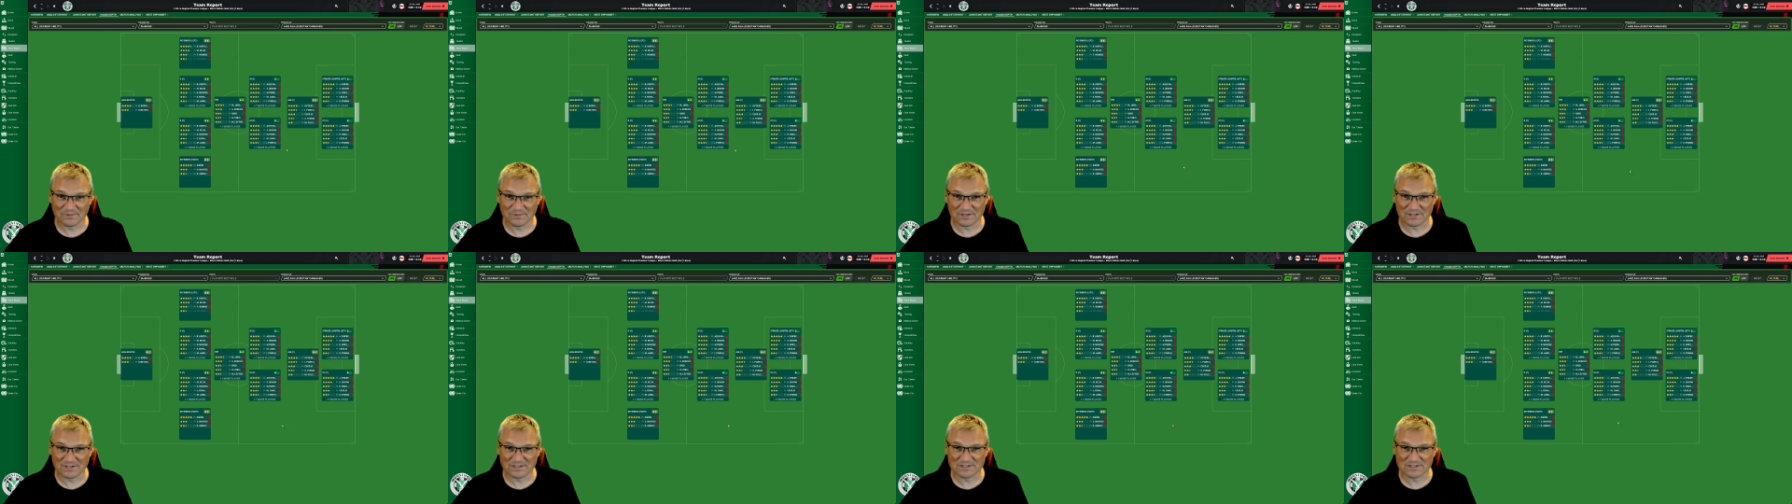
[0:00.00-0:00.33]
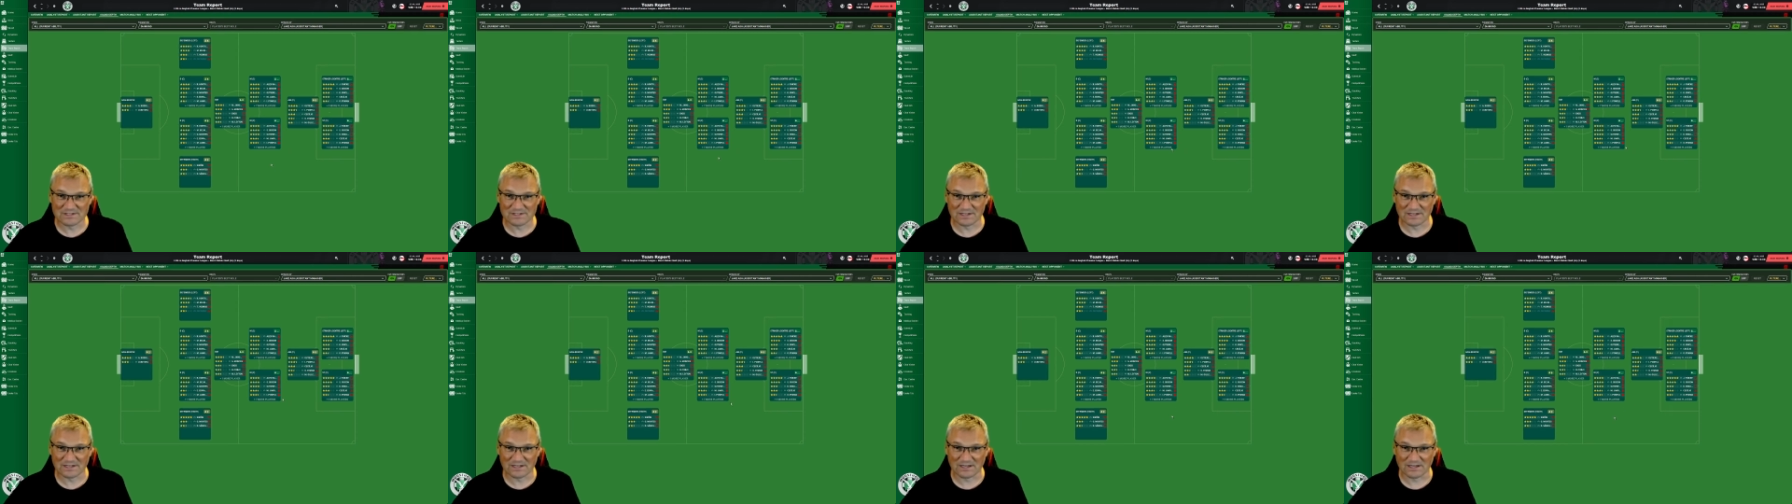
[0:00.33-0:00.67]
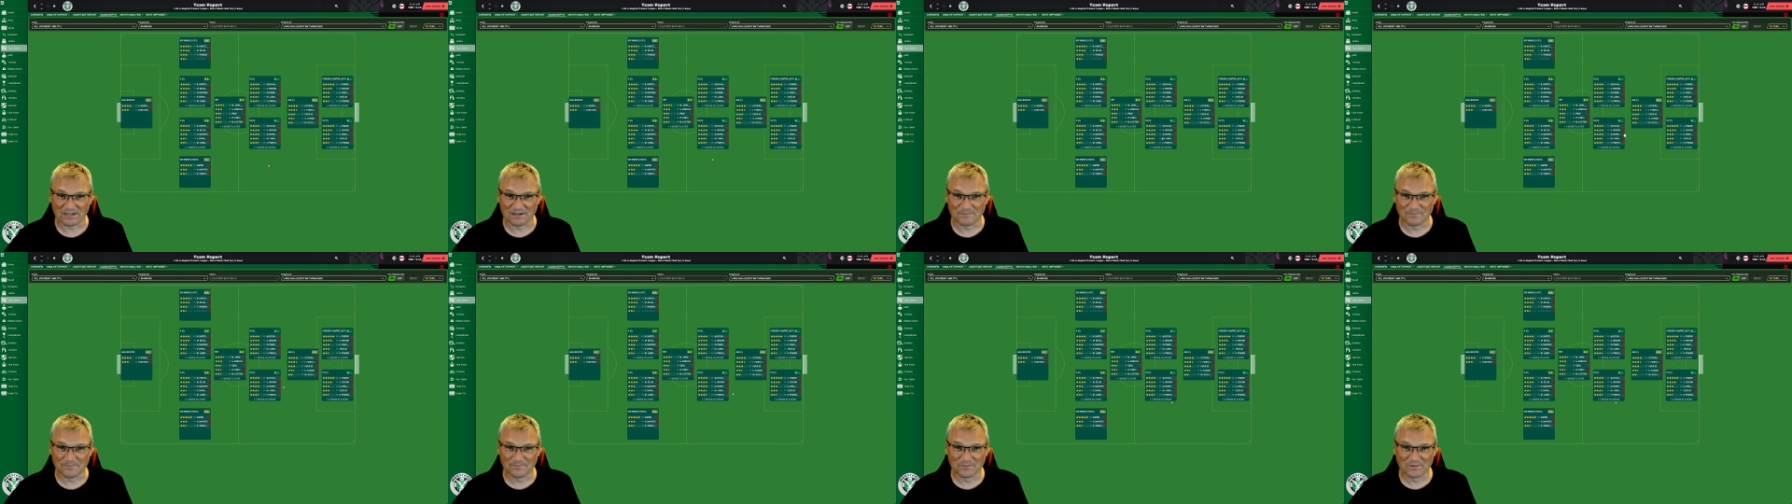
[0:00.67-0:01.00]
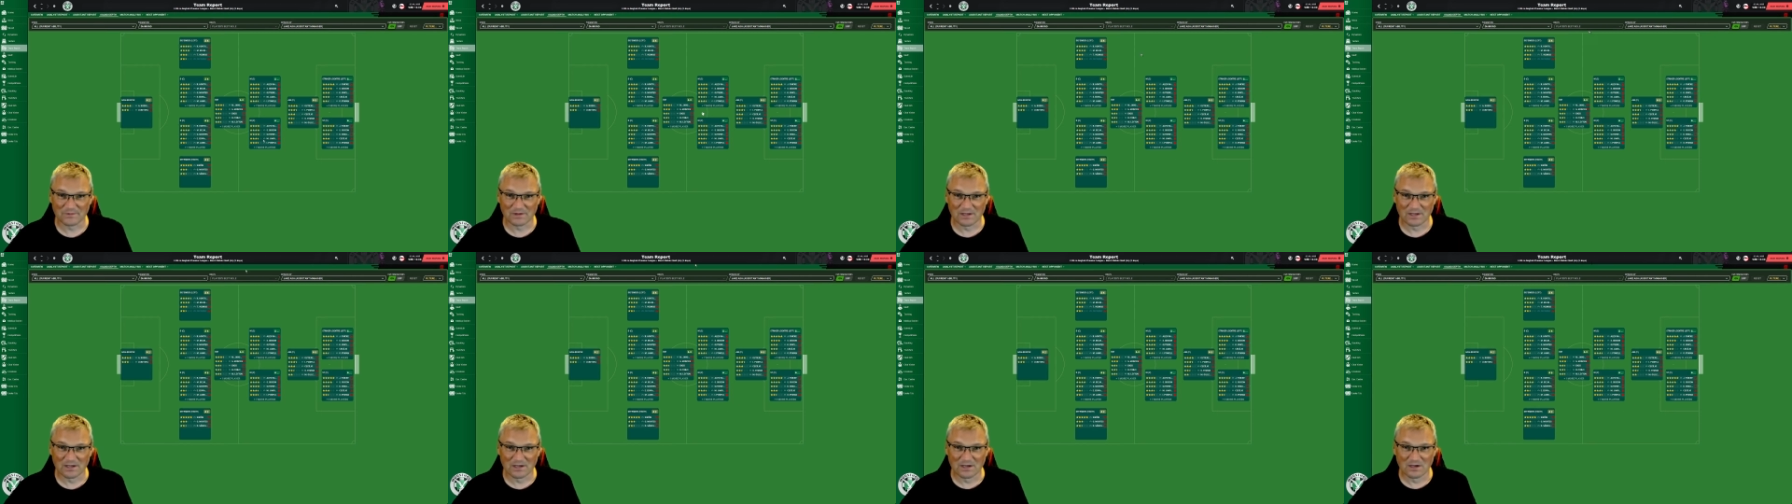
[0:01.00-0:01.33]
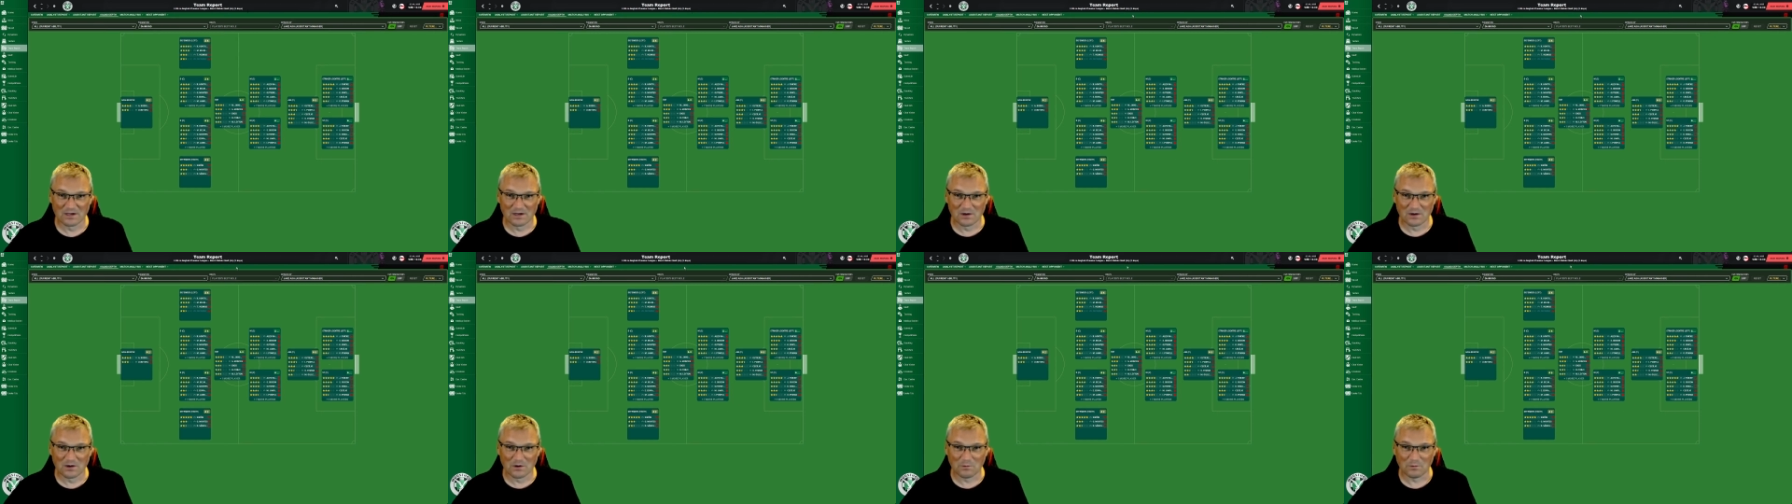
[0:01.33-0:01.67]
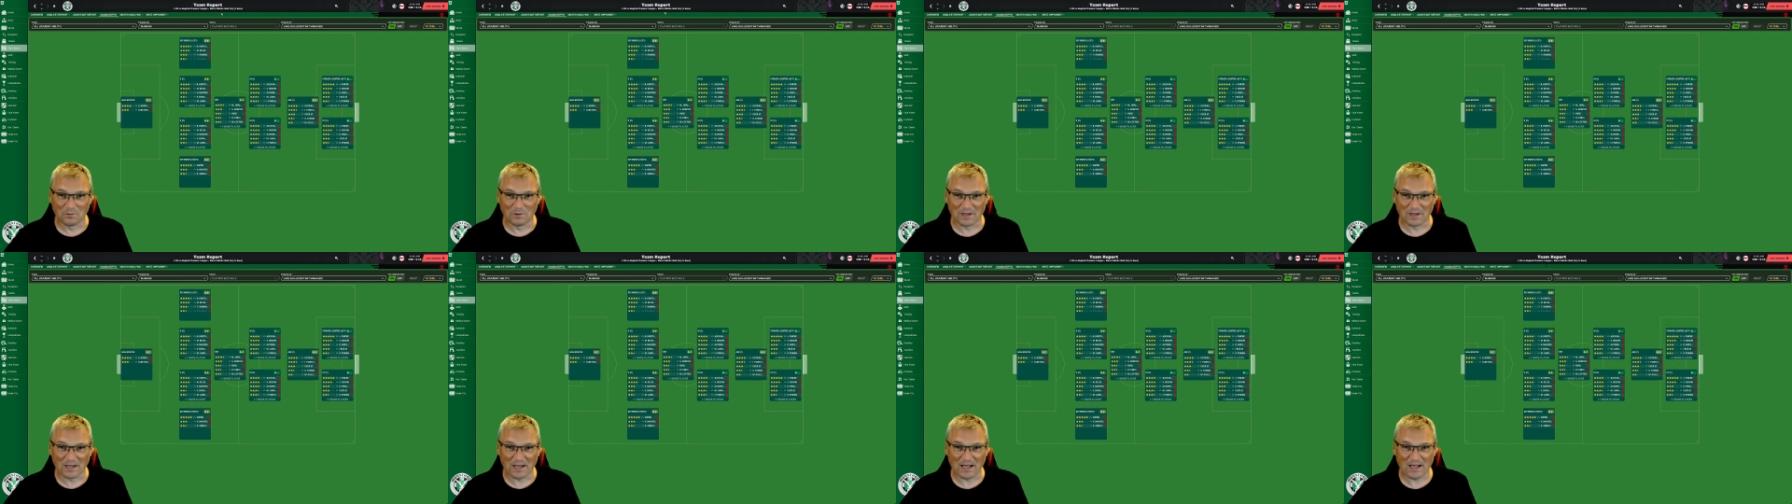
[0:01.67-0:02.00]
But uh,
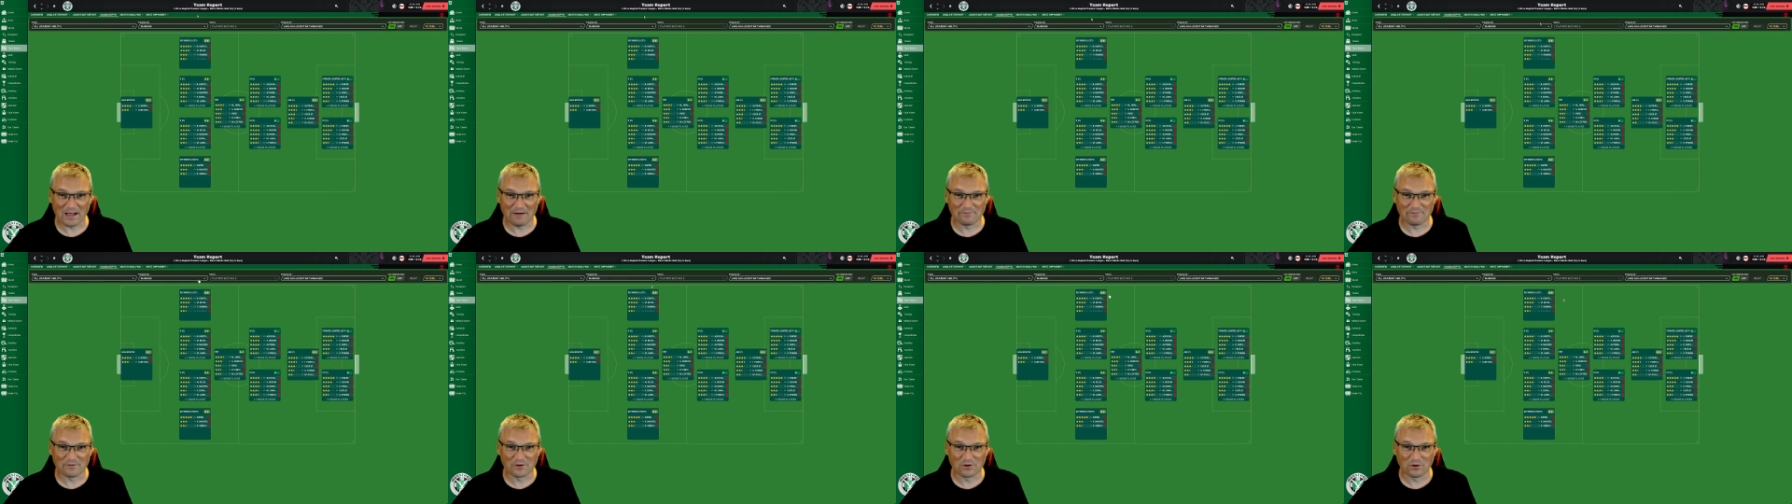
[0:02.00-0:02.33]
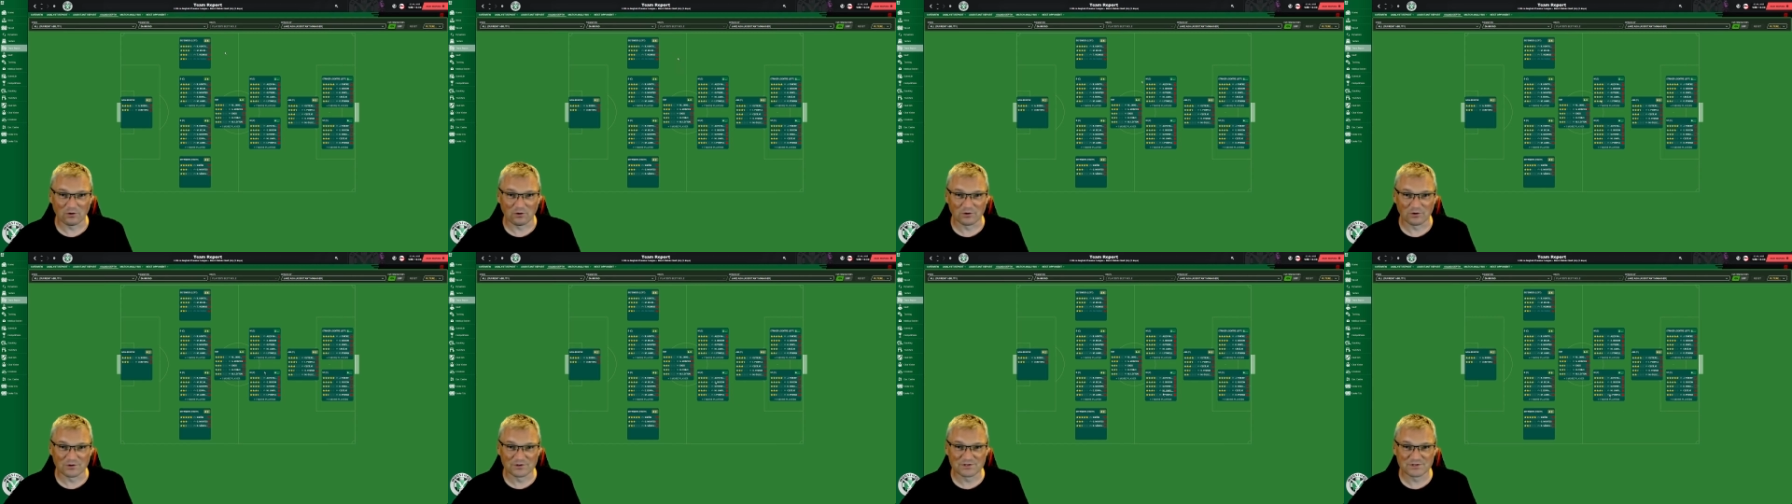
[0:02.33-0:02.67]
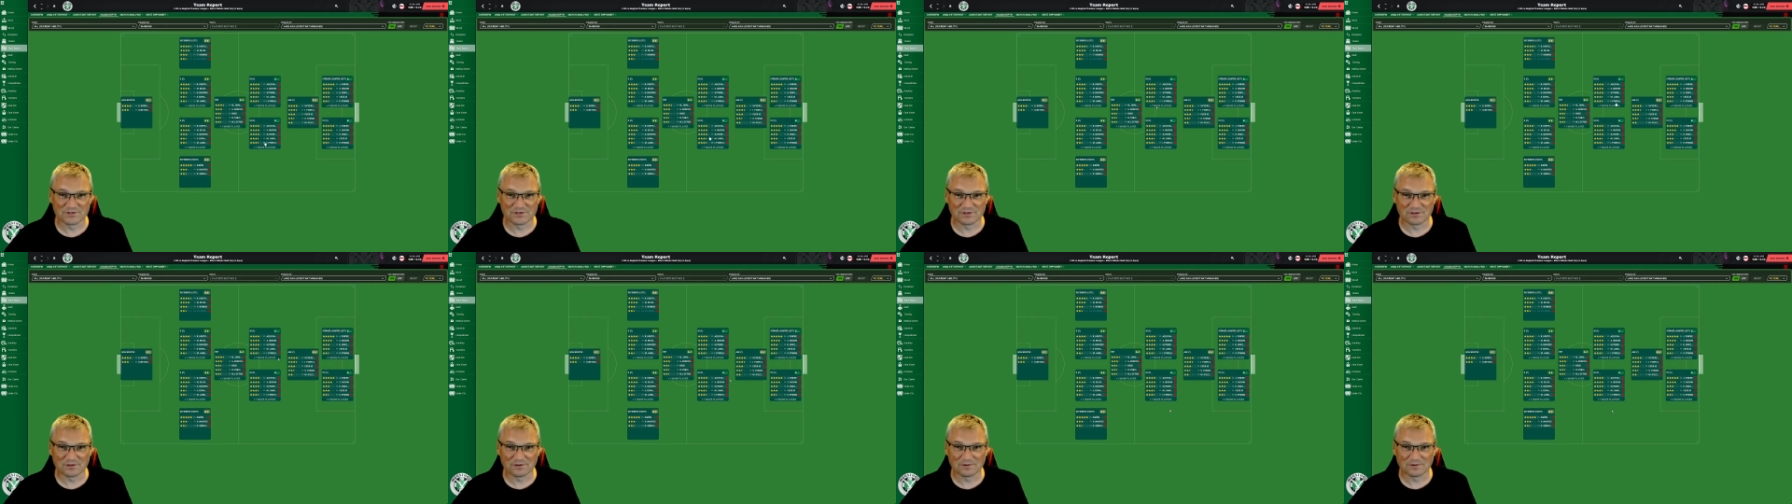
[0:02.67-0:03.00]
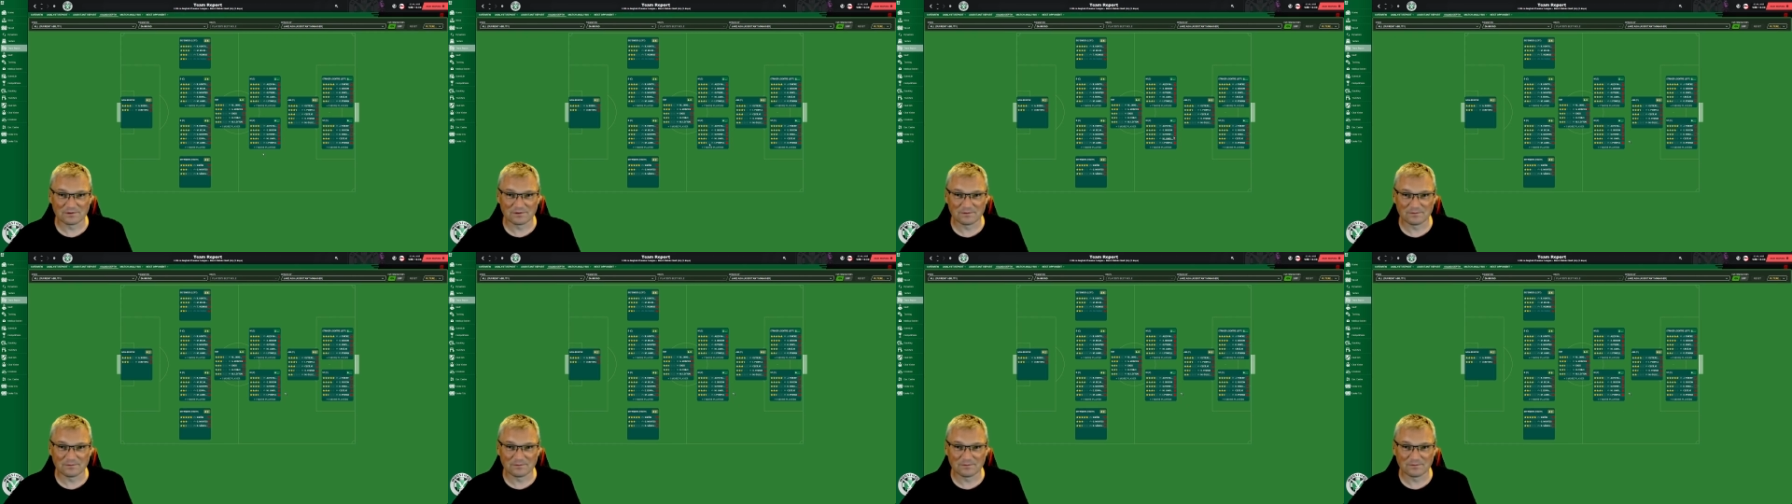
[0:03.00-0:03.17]
we have got